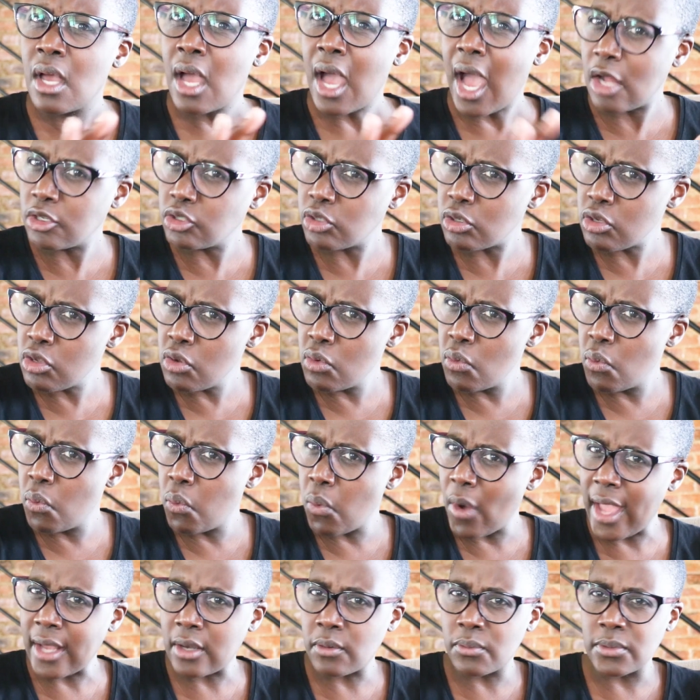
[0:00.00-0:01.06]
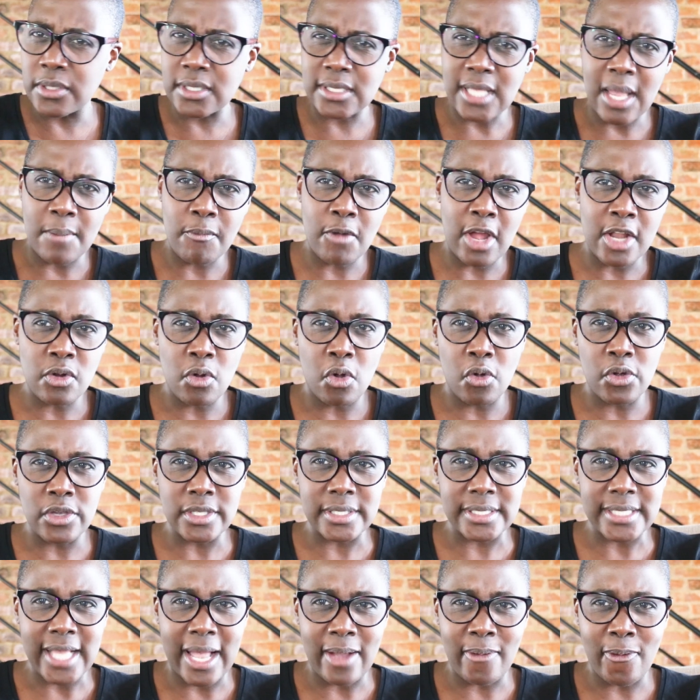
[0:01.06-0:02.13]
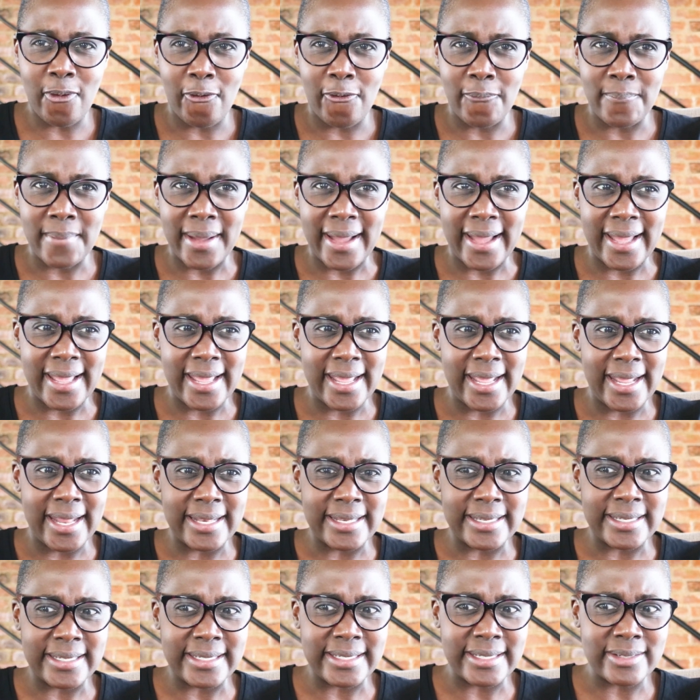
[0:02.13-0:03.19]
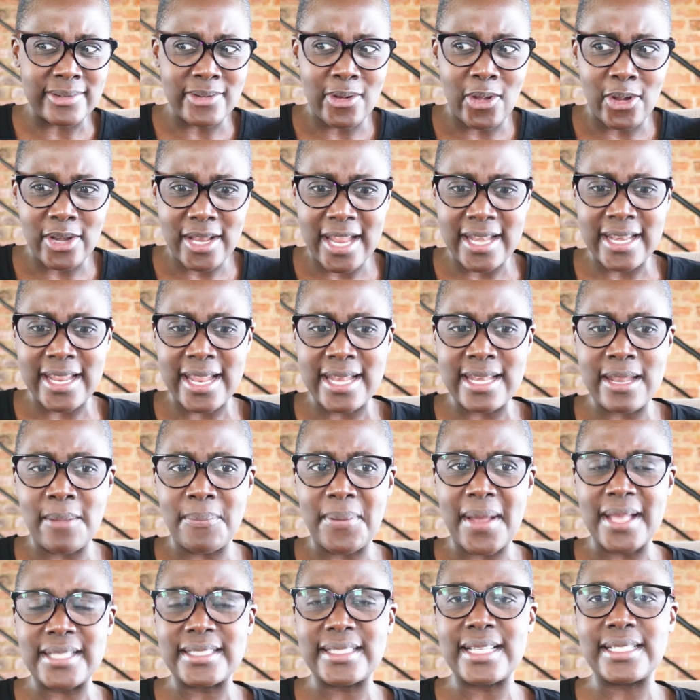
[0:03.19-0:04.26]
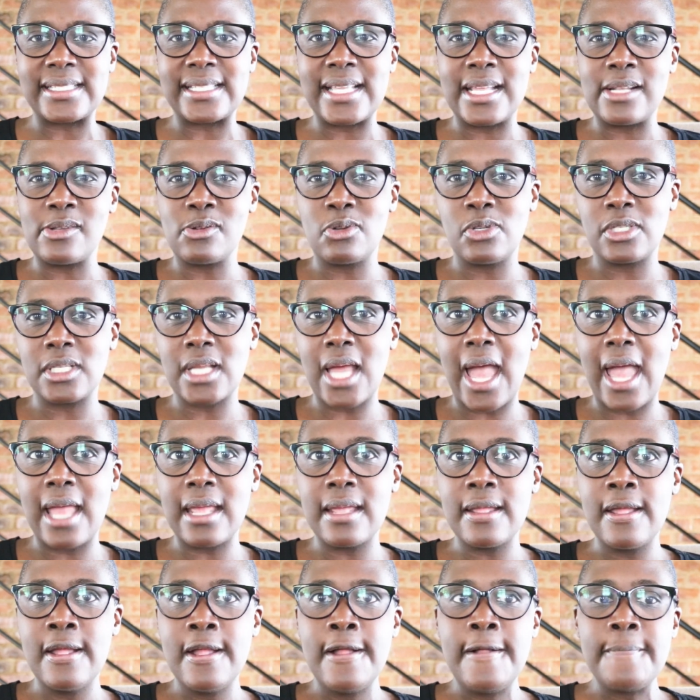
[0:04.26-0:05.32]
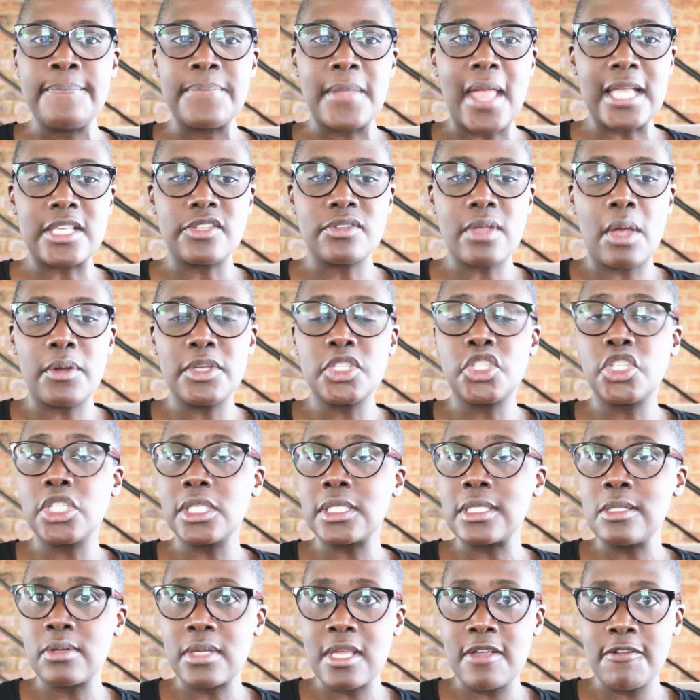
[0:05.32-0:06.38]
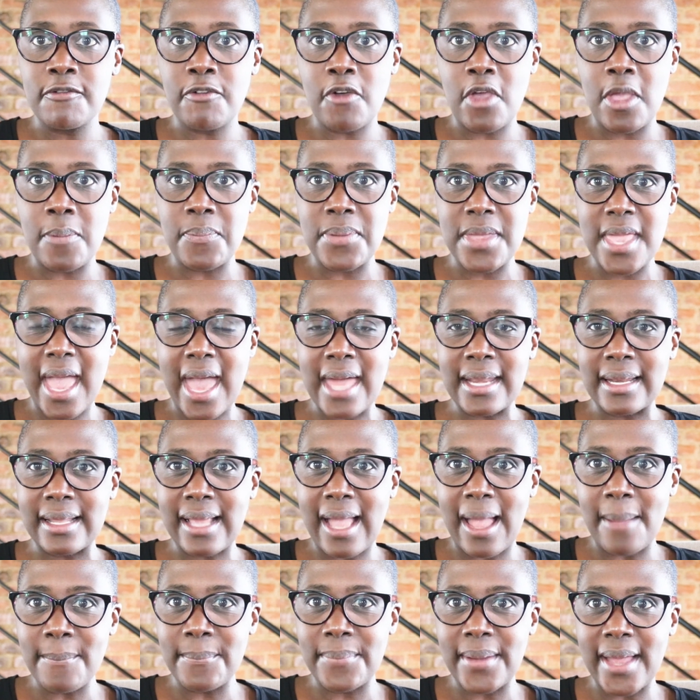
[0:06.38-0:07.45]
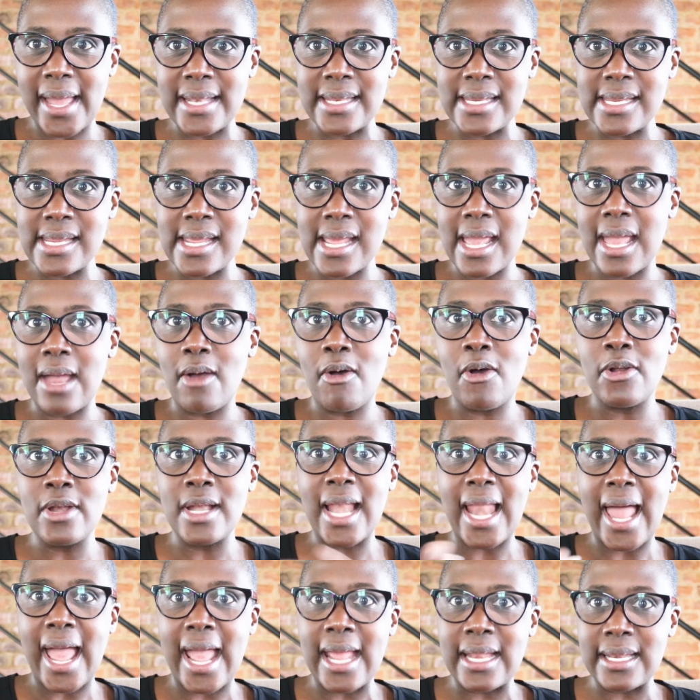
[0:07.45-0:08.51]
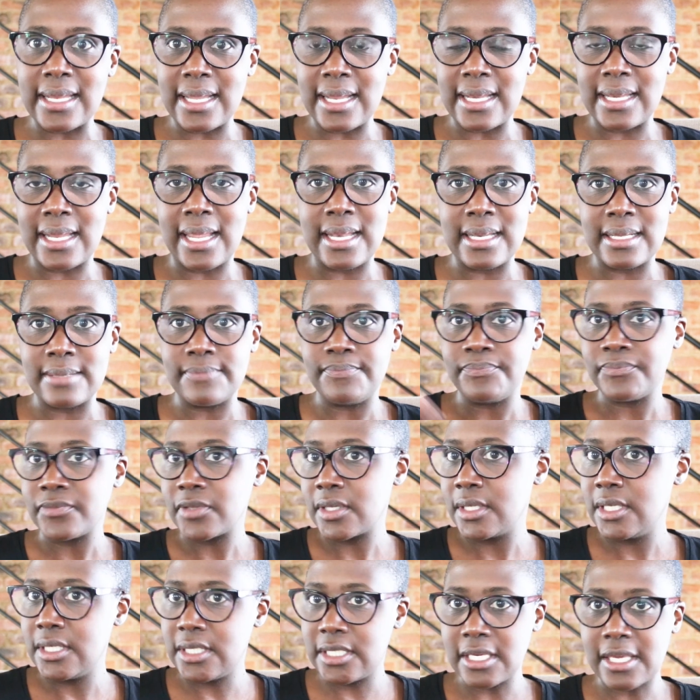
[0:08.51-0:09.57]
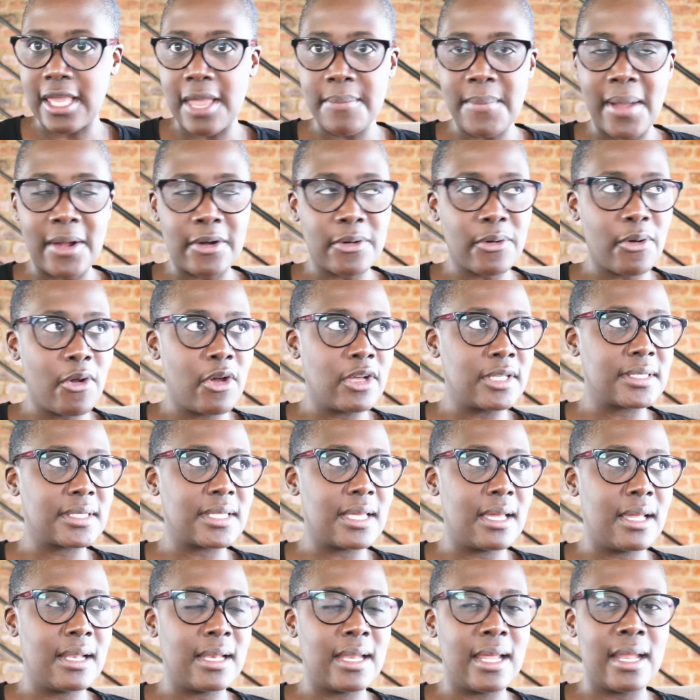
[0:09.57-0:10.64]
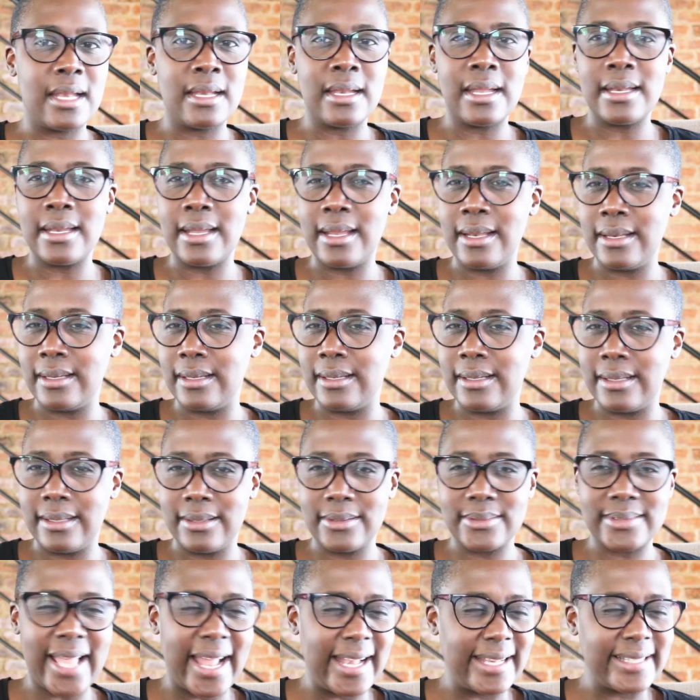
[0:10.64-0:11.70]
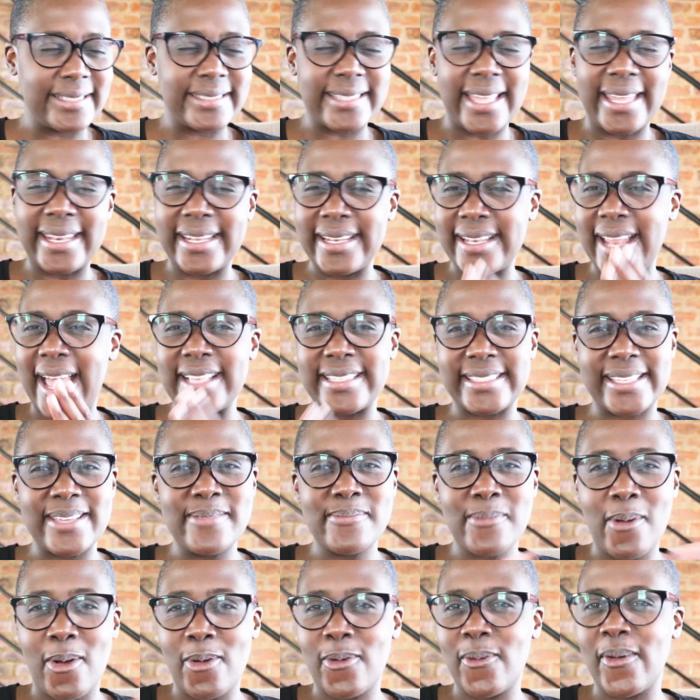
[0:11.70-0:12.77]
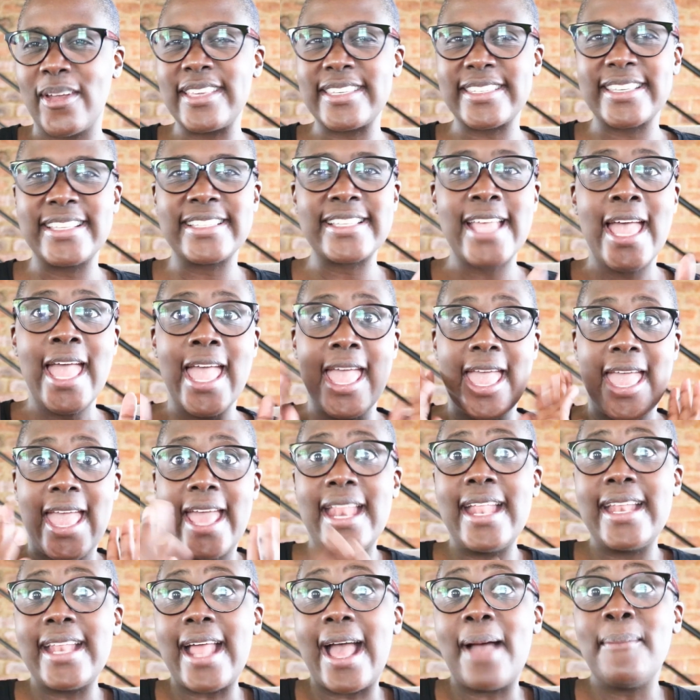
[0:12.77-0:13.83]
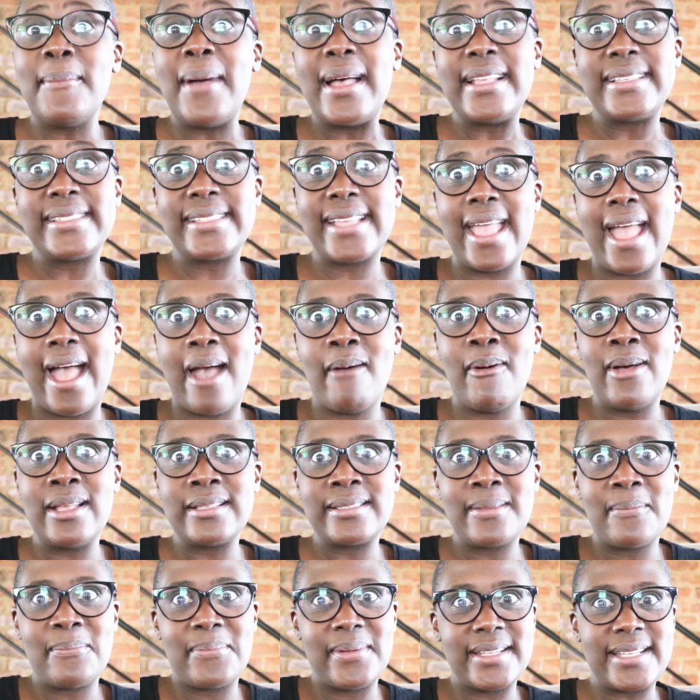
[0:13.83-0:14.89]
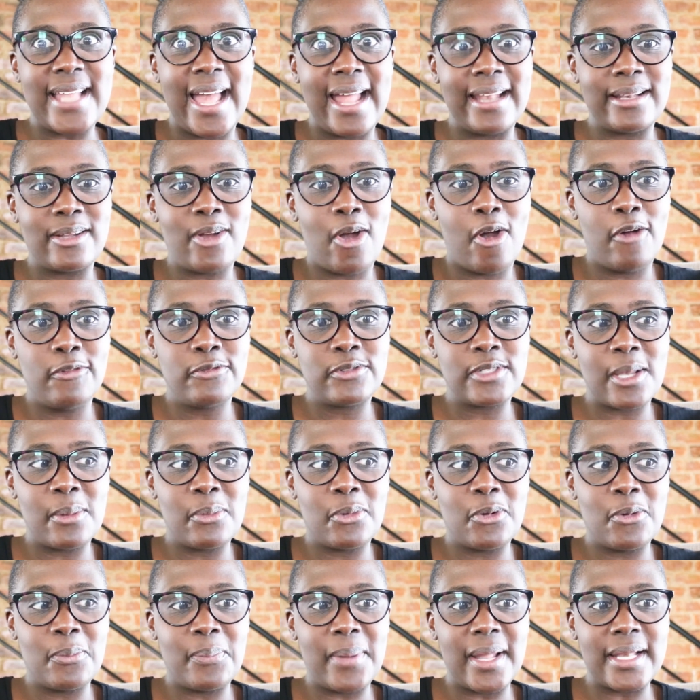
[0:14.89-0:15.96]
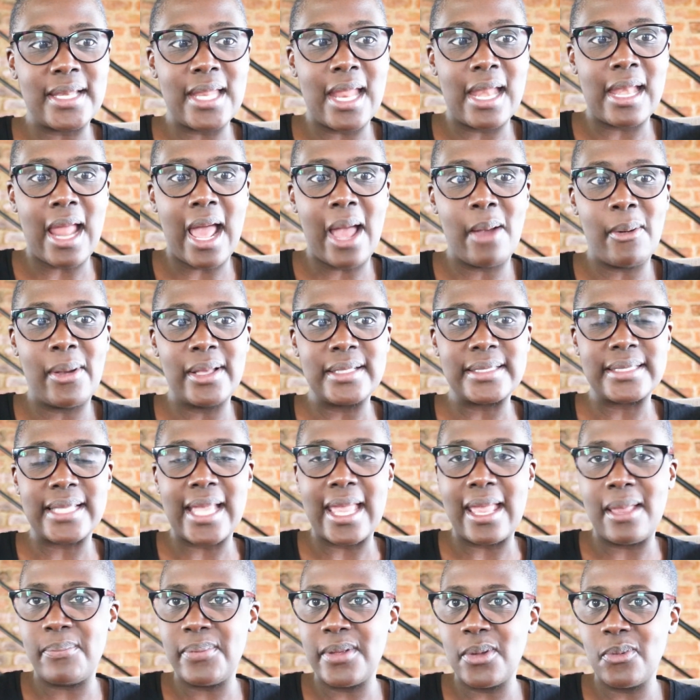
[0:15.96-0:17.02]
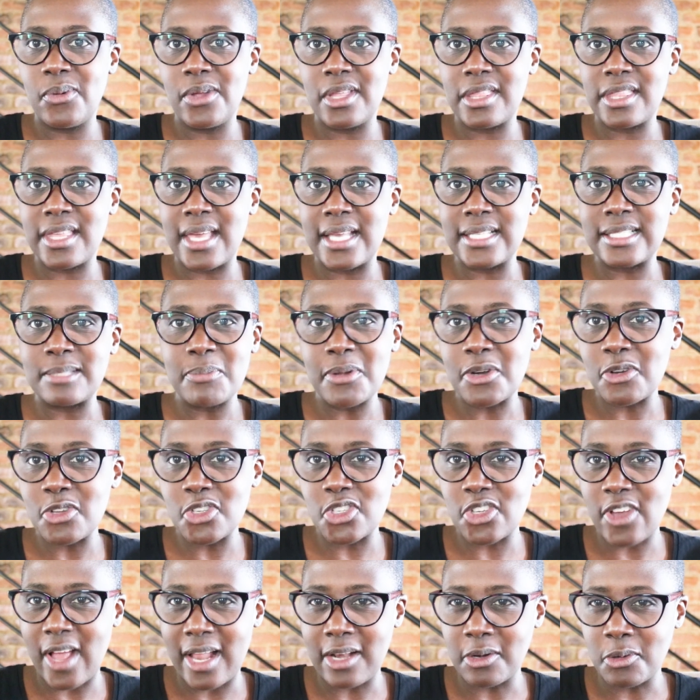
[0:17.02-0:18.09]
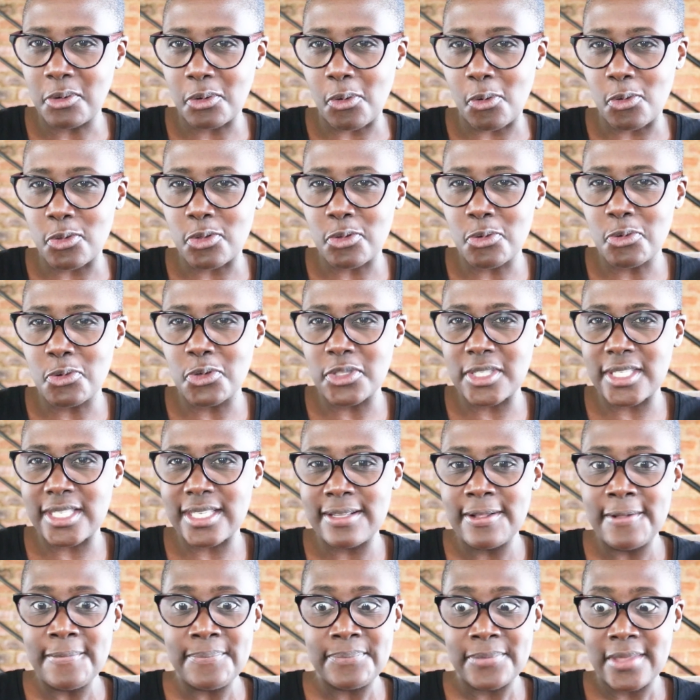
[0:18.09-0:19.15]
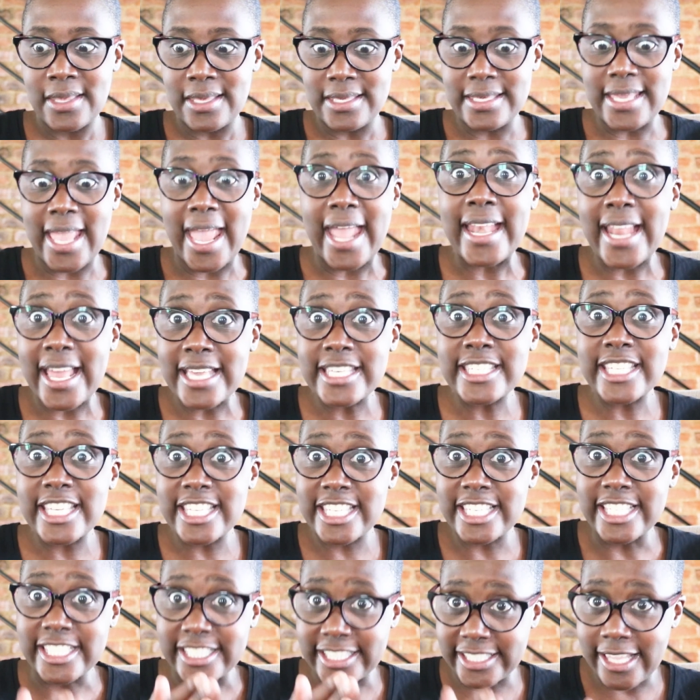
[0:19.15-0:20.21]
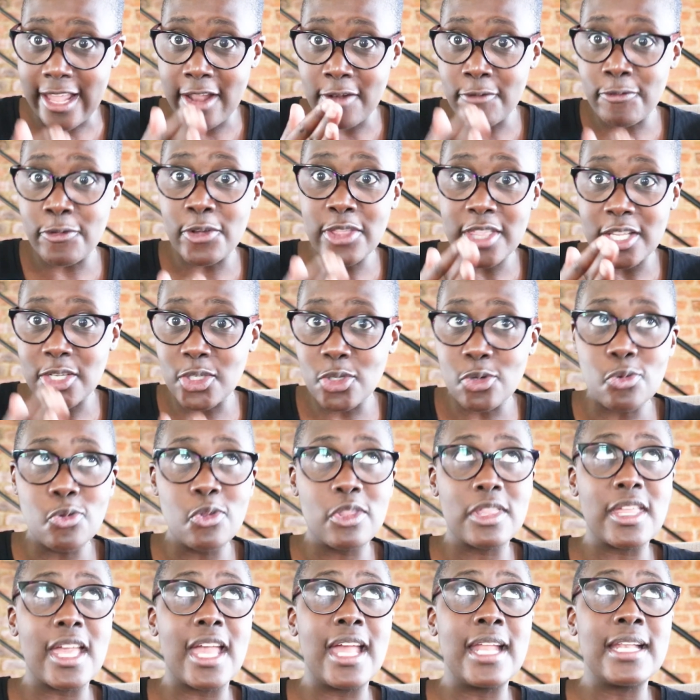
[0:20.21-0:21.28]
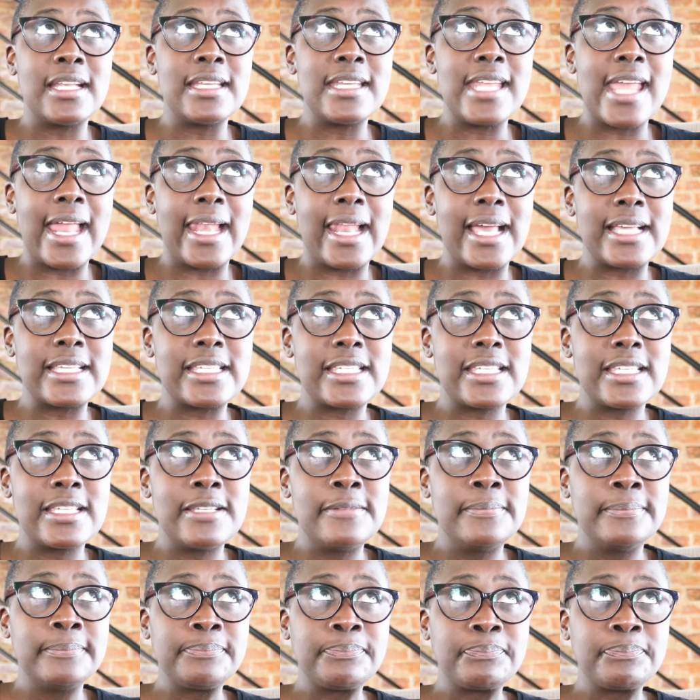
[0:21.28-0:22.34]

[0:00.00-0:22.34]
How do you work with someone or sangoma? And you know, and then the pastor said, I was just looking for a PR company online, and then she came across, and then Sally started asking more questions, and then I must say I was a bit uncomfortable, but then I was happy with her spiritual growth. Yeah, and she stand for the truth, and yeah, now she